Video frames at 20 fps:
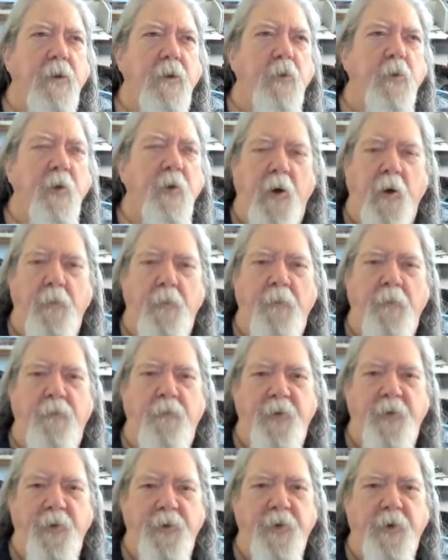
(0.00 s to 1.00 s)
We are
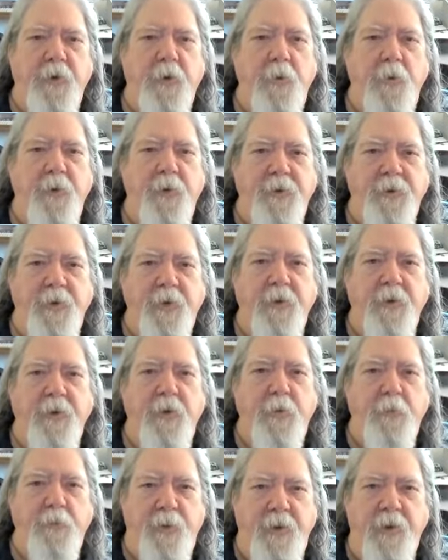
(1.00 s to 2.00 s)
physical,
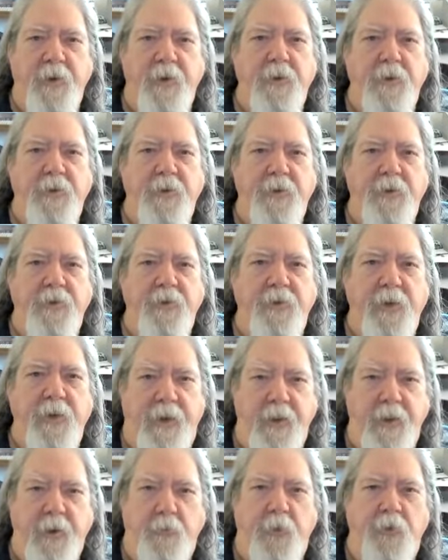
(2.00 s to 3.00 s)
material beings,
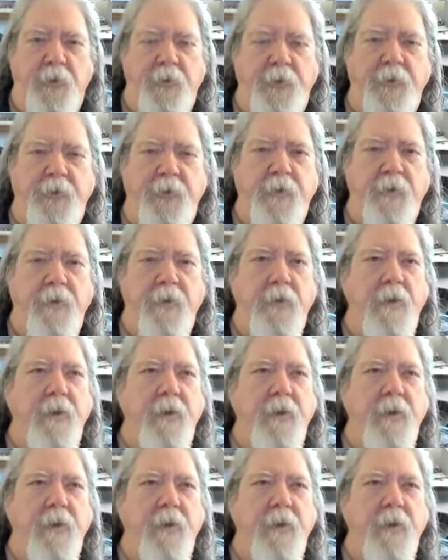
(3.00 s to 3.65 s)
animals,